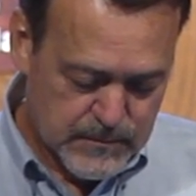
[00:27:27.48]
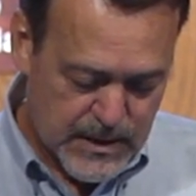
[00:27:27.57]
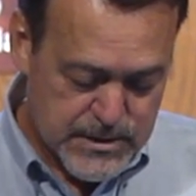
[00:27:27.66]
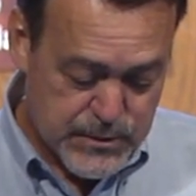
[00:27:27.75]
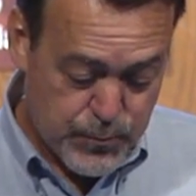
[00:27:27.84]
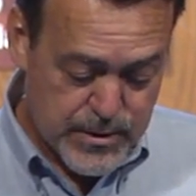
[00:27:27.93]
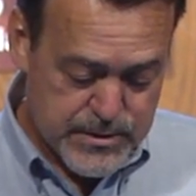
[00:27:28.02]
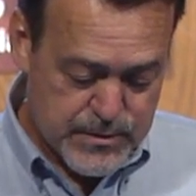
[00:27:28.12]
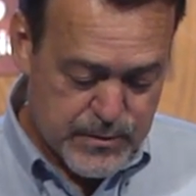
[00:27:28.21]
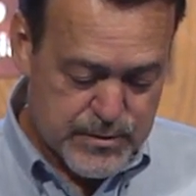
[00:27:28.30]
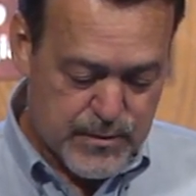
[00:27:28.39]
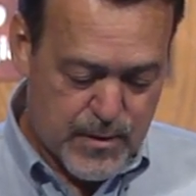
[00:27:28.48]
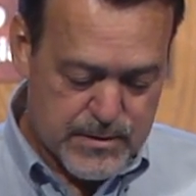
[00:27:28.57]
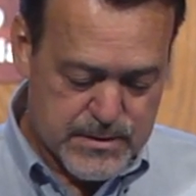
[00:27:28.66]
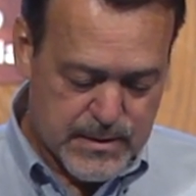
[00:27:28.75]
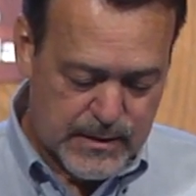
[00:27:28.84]
Express those
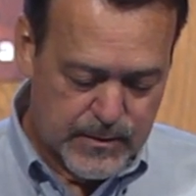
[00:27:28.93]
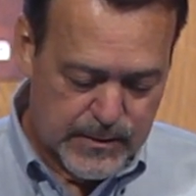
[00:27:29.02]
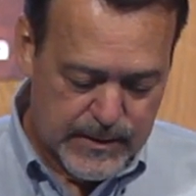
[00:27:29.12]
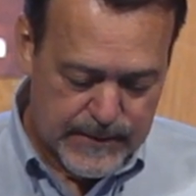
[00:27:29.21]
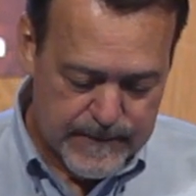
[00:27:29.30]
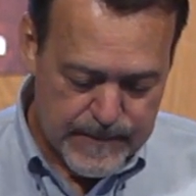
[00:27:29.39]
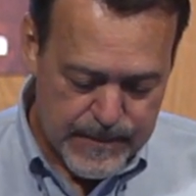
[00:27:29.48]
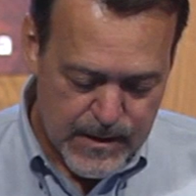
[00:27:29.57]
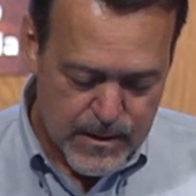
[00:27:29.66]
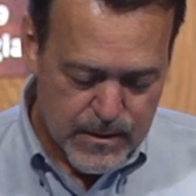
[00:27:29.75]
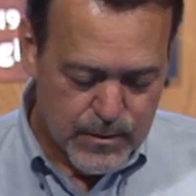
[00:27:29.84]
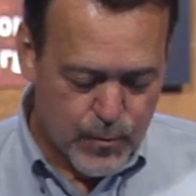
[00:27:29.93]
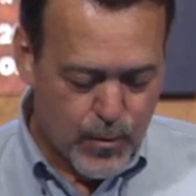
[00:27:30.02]
thoughts clearly. Your